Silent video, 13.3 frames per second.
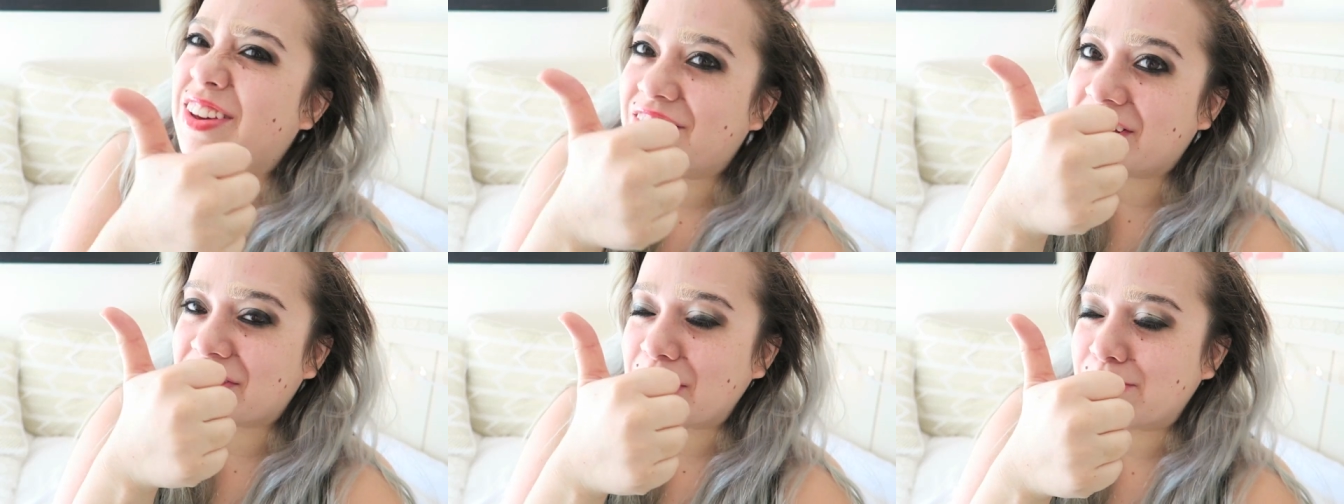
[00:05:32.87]

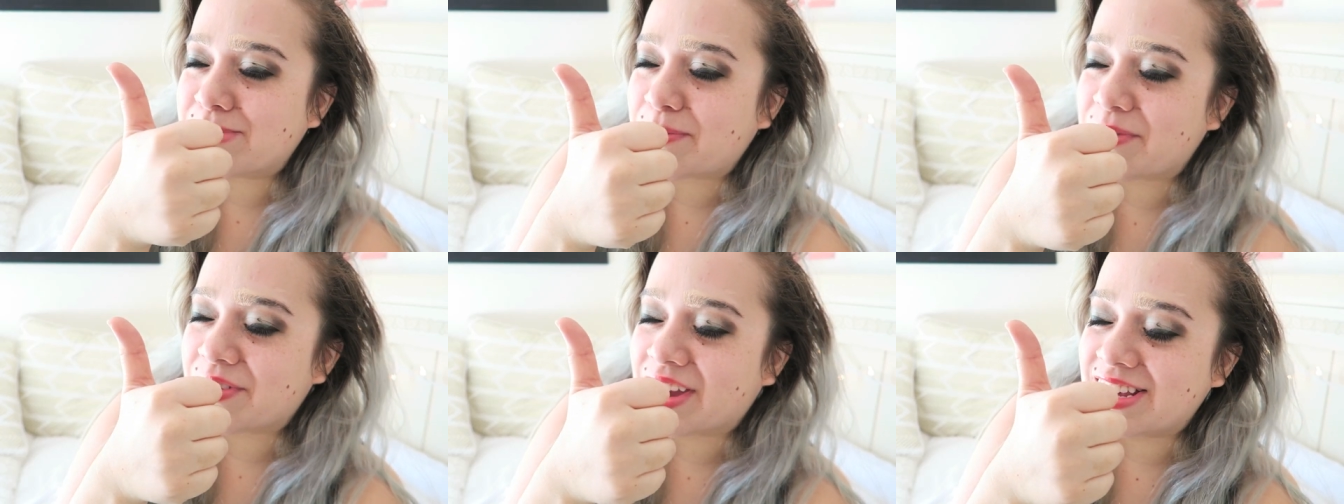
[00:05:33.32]
Give it a thumbs
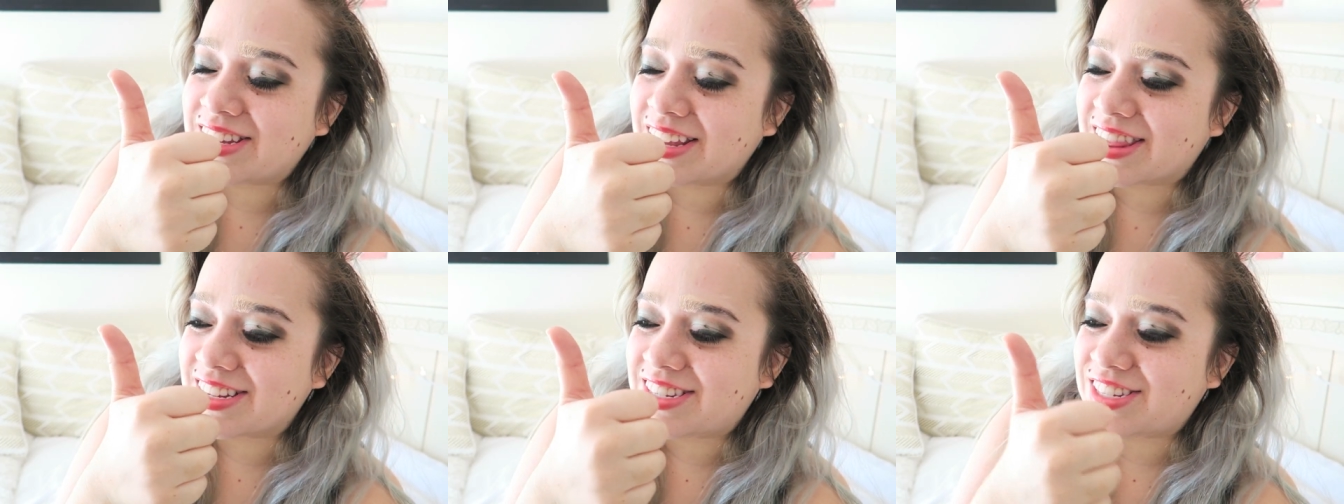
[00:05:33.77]
up if you guys
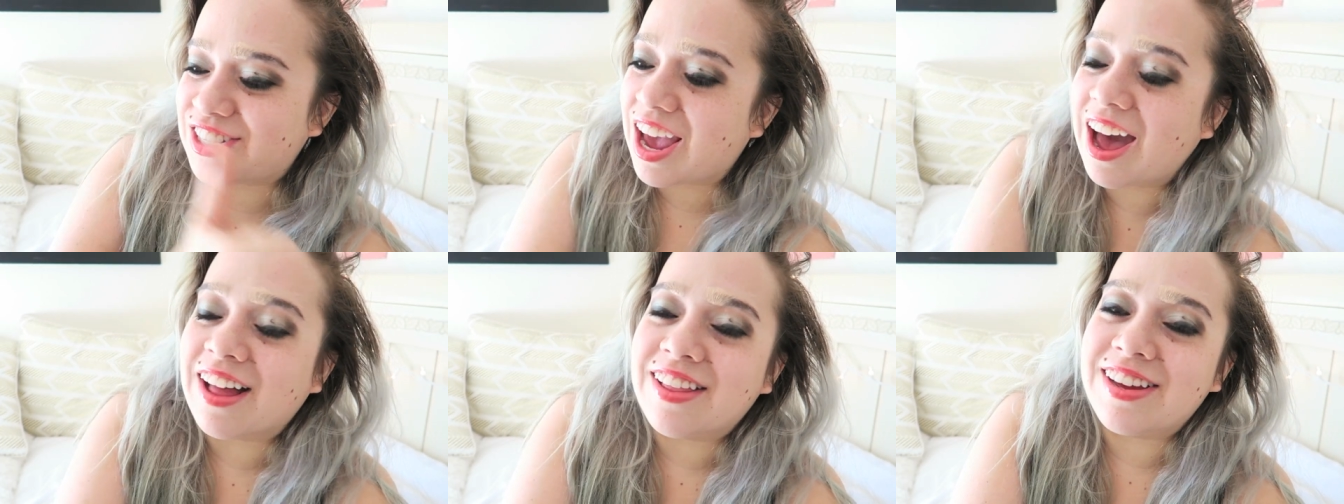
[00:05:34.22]
like this
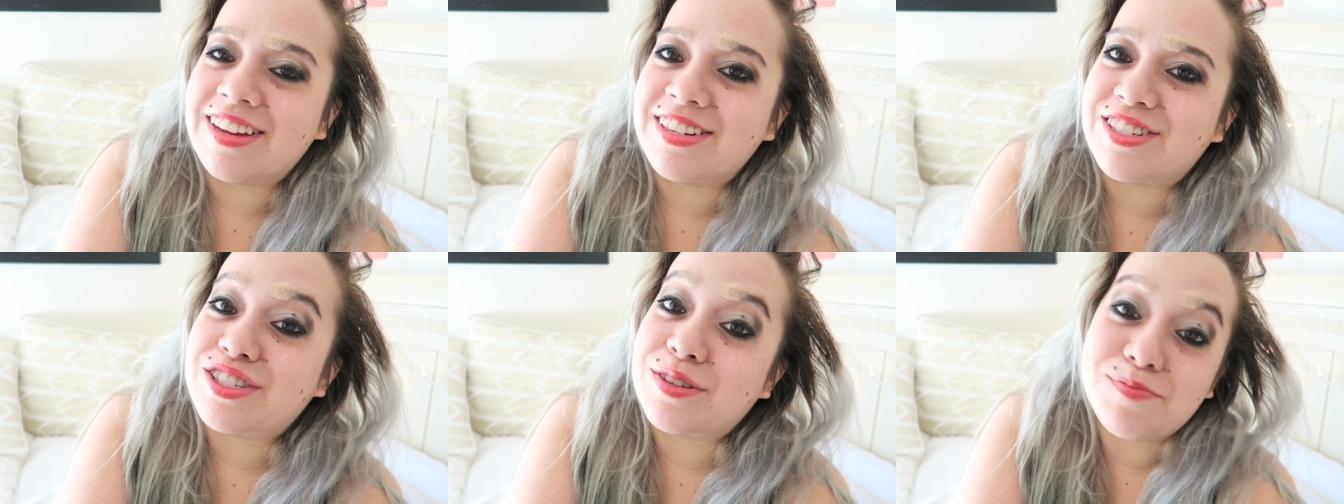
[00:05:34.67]

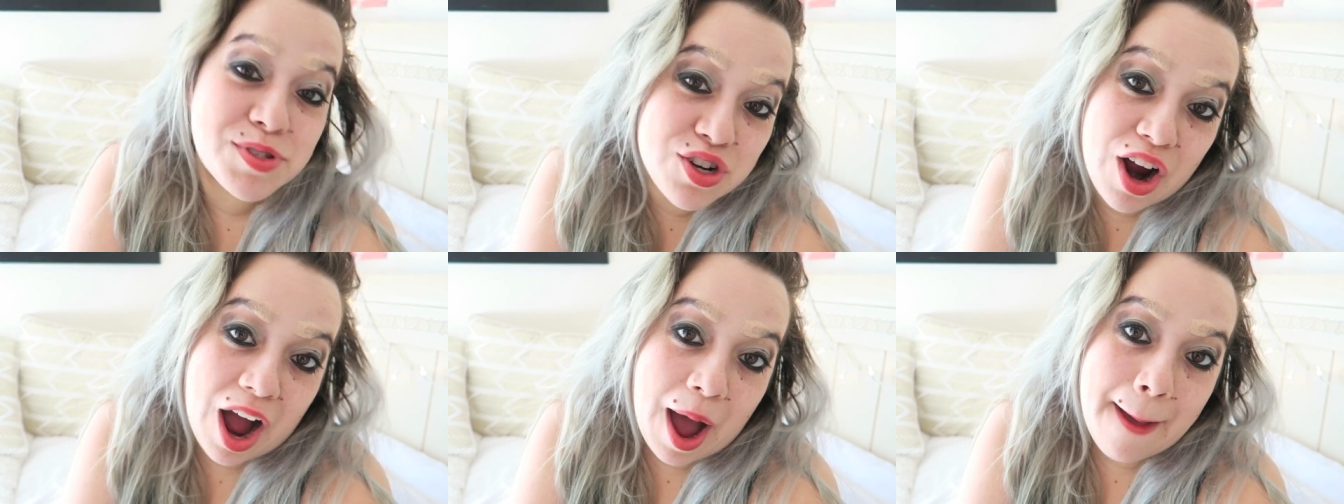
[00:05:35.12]
challenge,
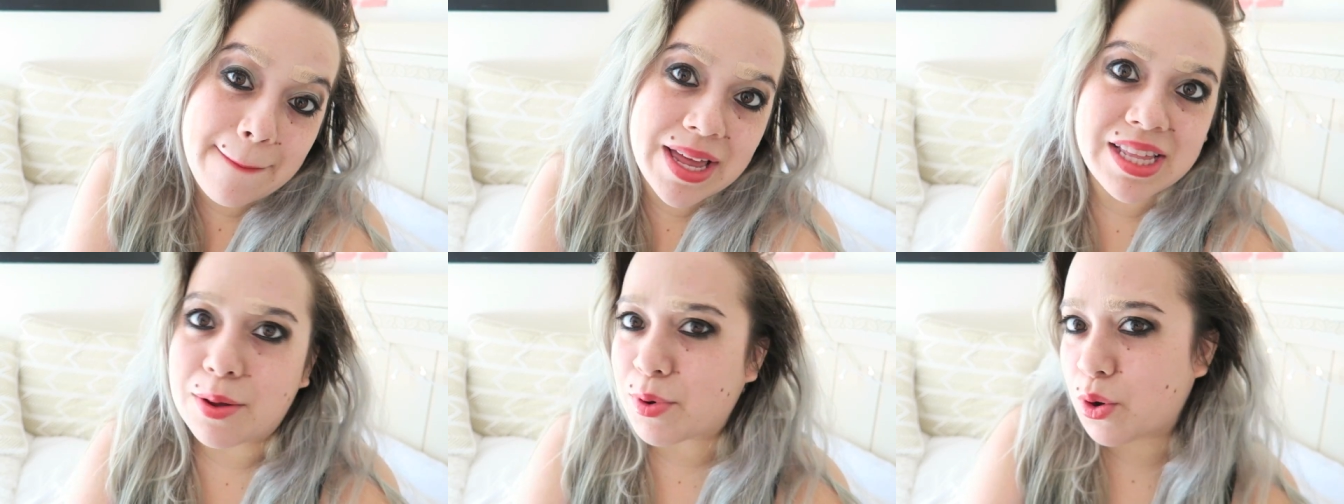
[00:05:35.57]
subscribe,
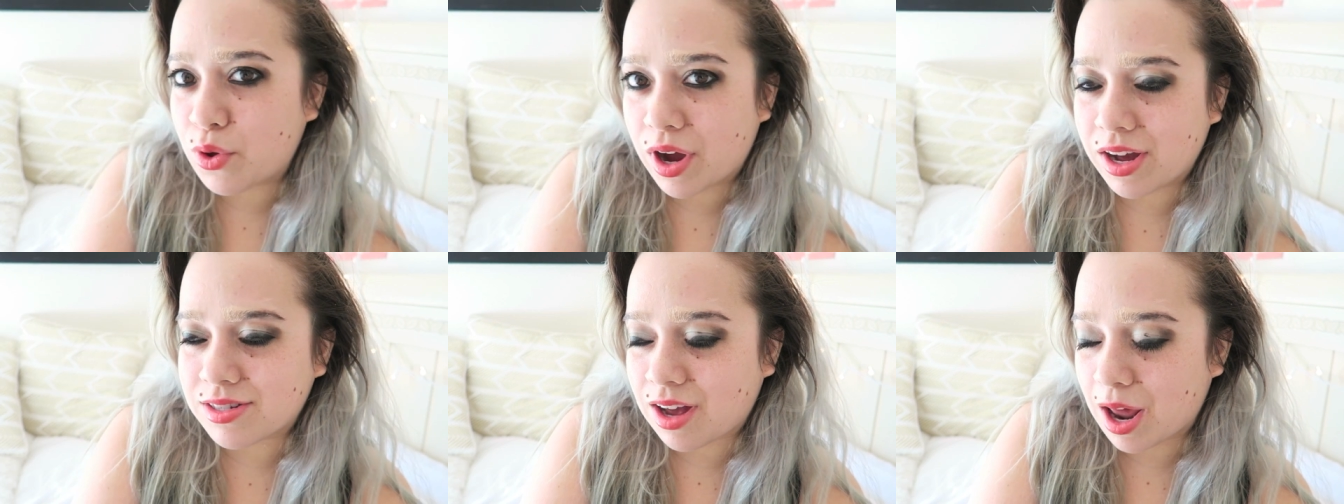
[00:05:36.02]
and let me know what
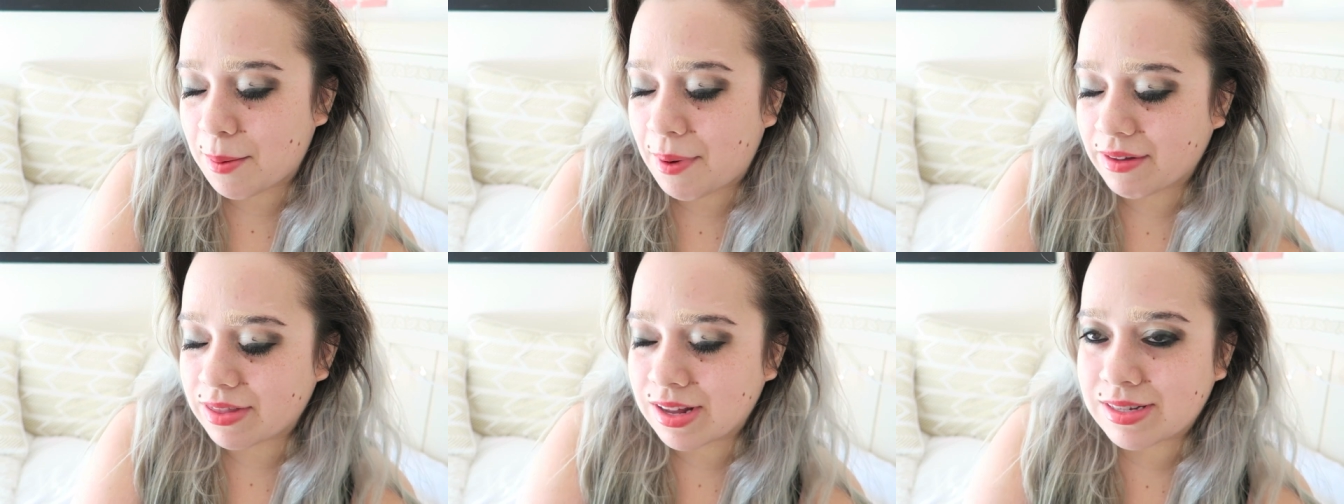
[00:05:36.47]
you guys thought
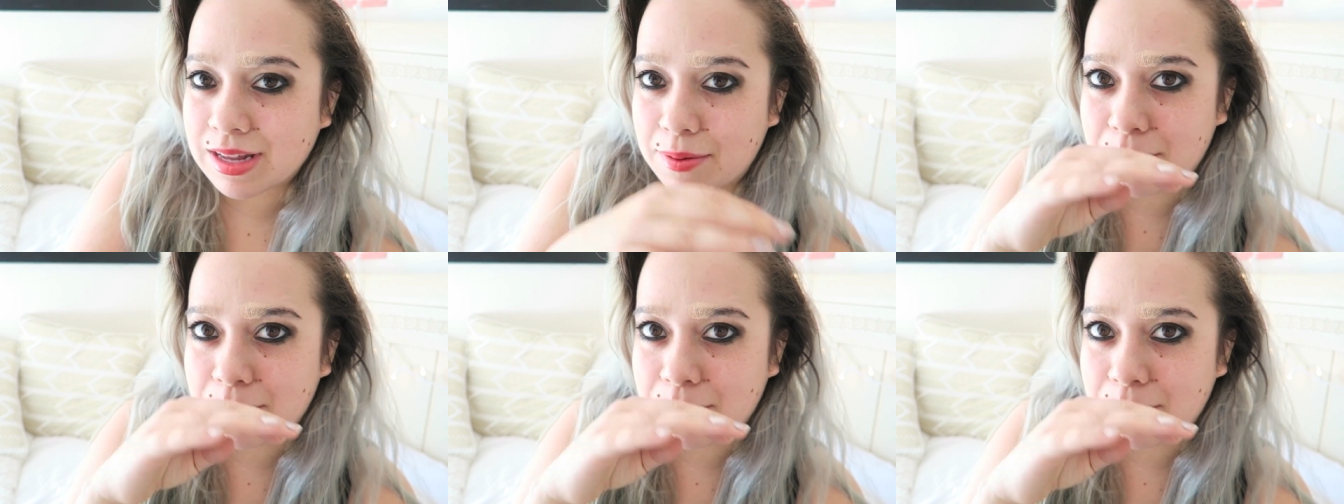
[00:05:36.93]
about this.